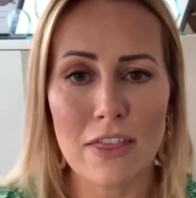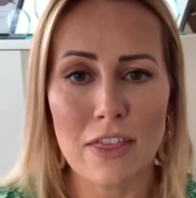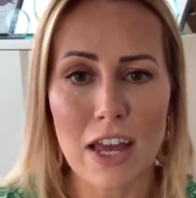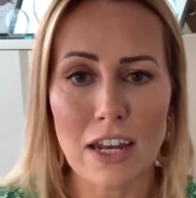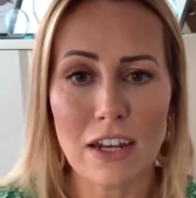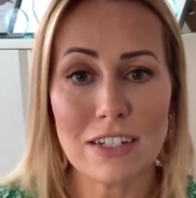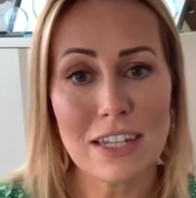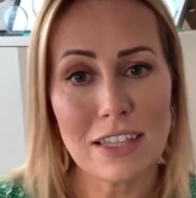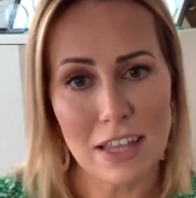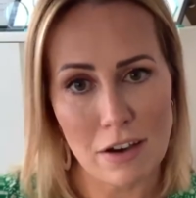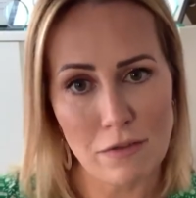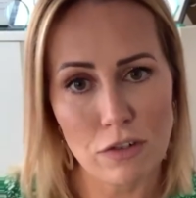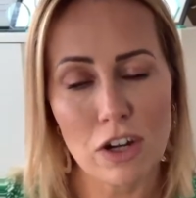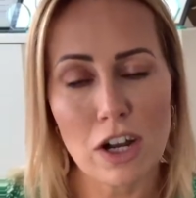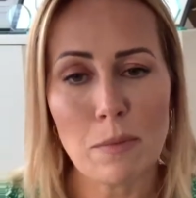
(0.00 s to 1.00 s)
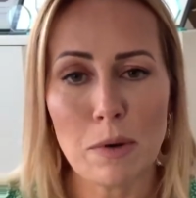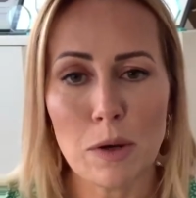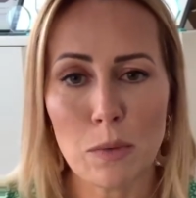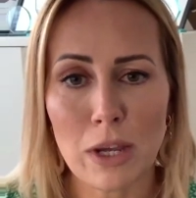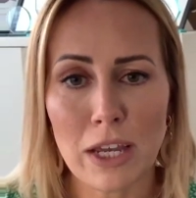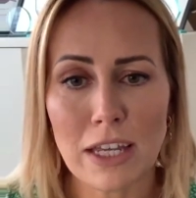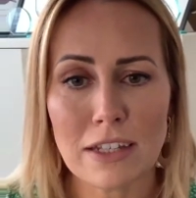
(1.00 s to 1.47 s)
Then I did that for a couple
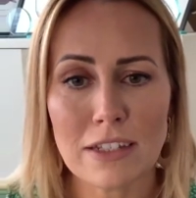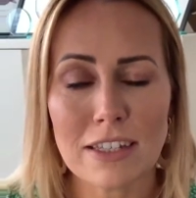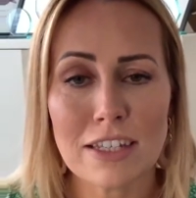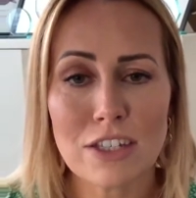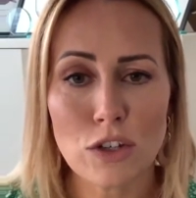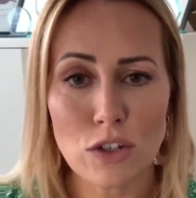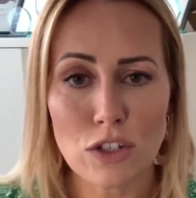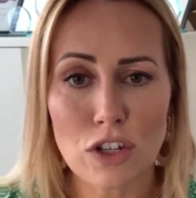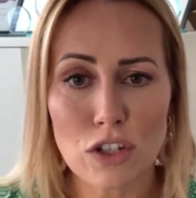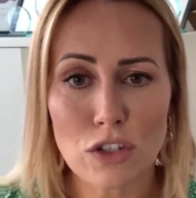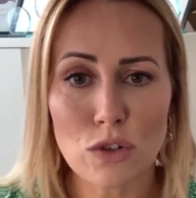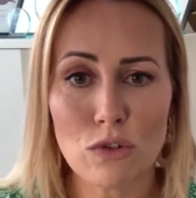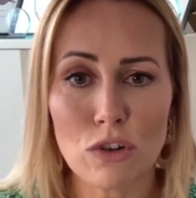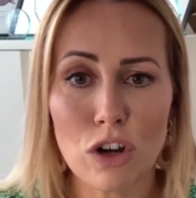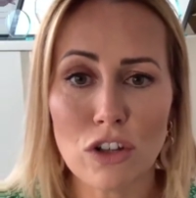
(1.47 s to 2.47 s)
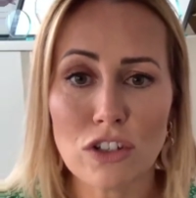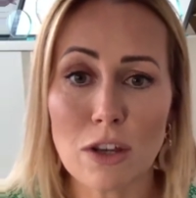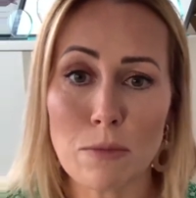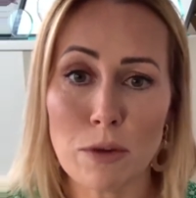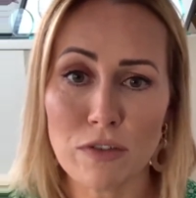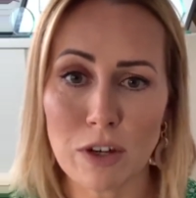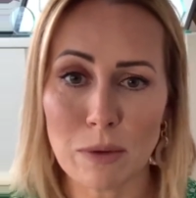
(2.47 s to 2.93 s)
of weeks. As soon as I saw a loss, I
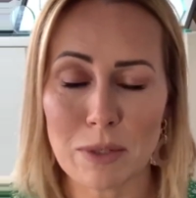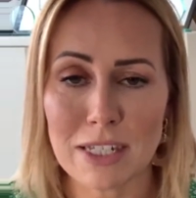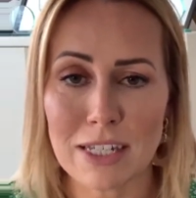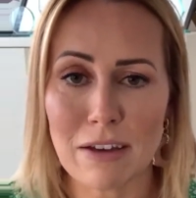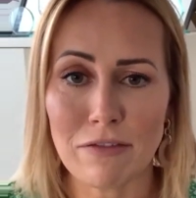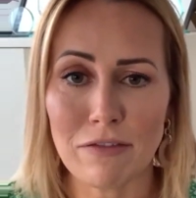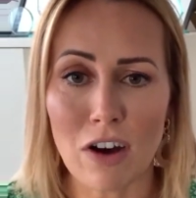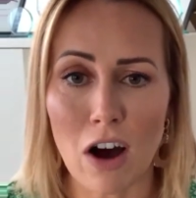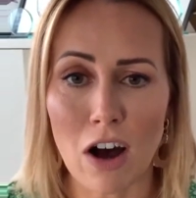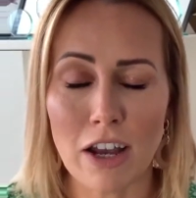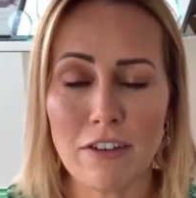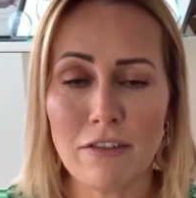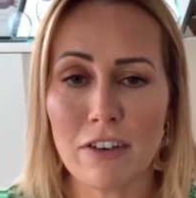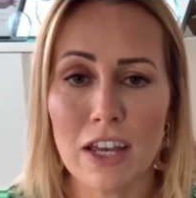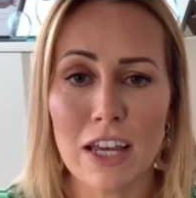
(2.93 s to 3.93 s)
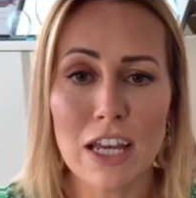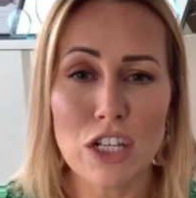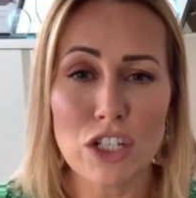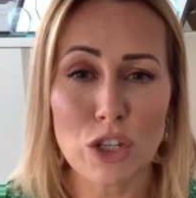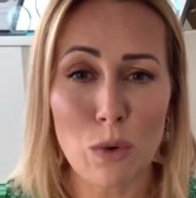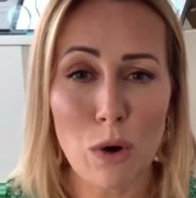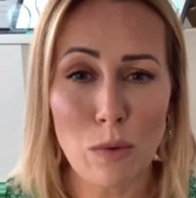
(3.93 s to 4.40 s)
moved up to step 5.
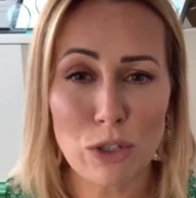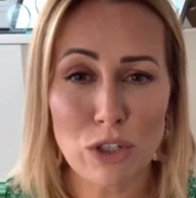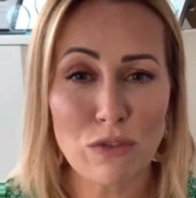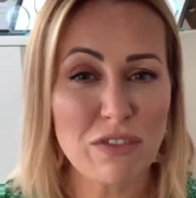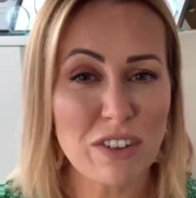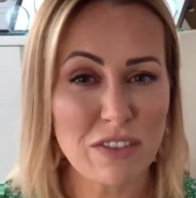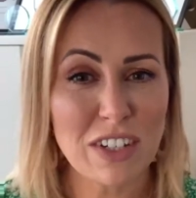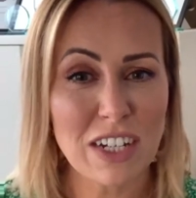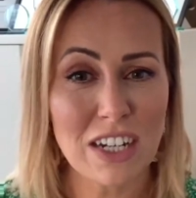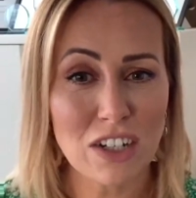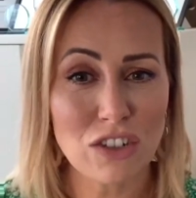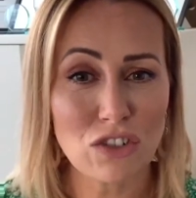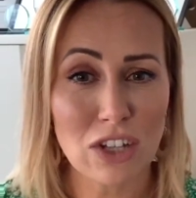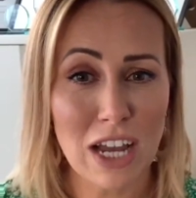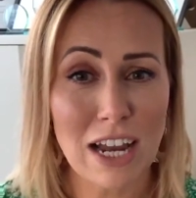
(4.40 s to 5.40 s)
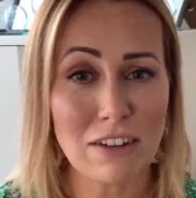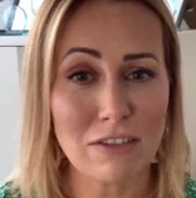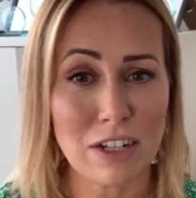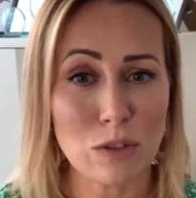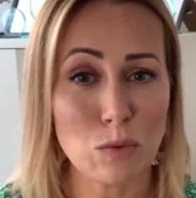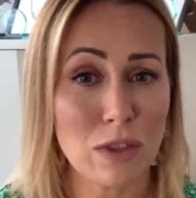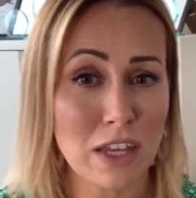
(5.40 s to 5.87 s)
So I was on 1,500
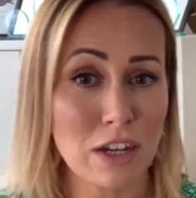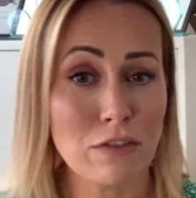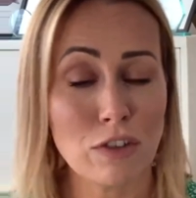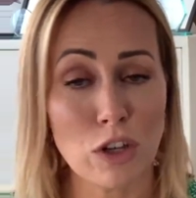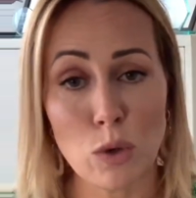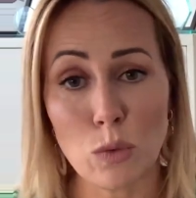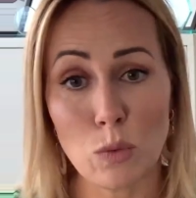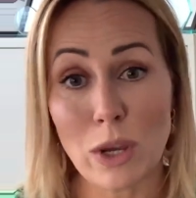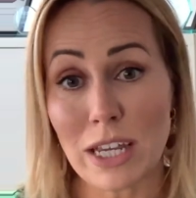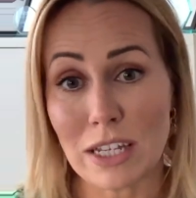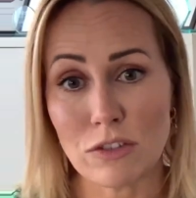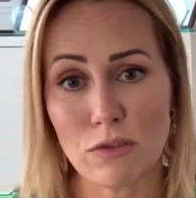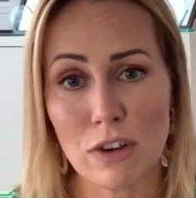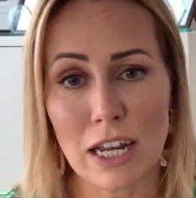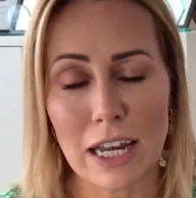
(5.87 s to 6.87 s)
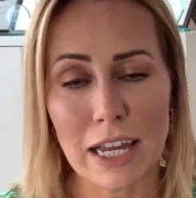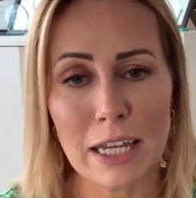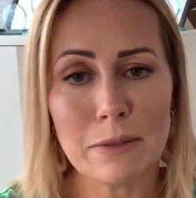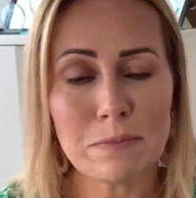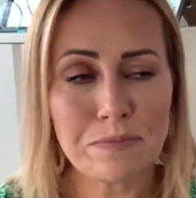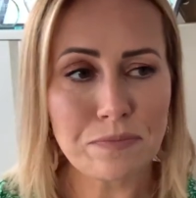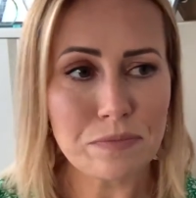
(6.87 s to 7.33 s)
calories within a few weeks,
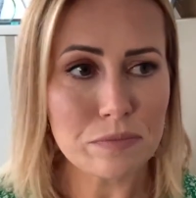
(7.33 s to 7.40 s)
really.